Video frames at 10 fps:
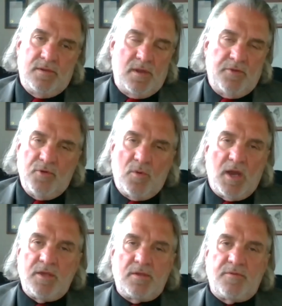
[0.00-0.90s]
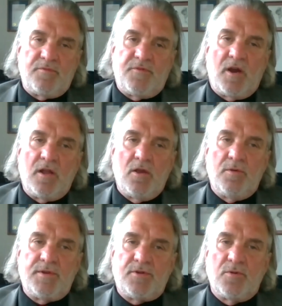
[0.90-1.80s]
otherwise
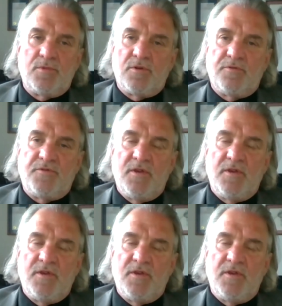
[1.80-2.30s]
follow in terms of